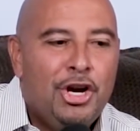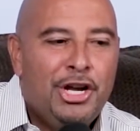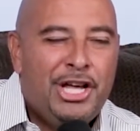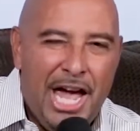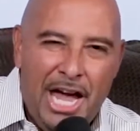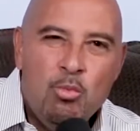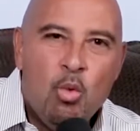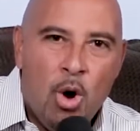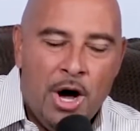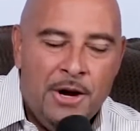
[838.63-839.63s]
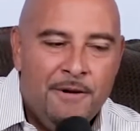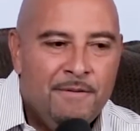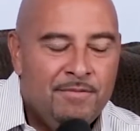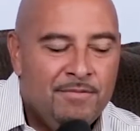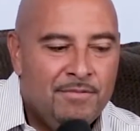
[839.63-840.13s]
game one,
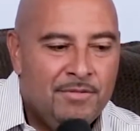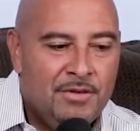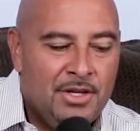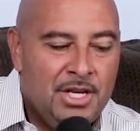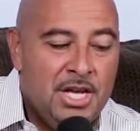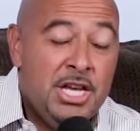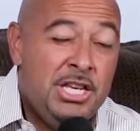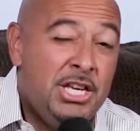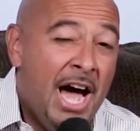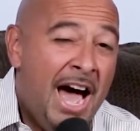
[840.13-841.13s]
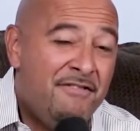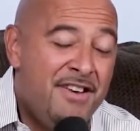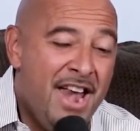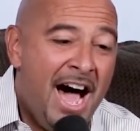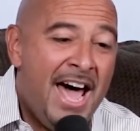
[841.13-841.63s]
you have
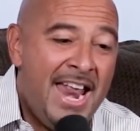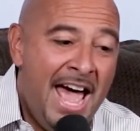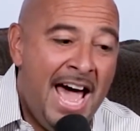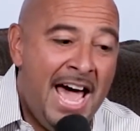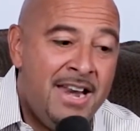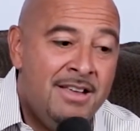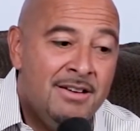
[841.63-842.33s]
not had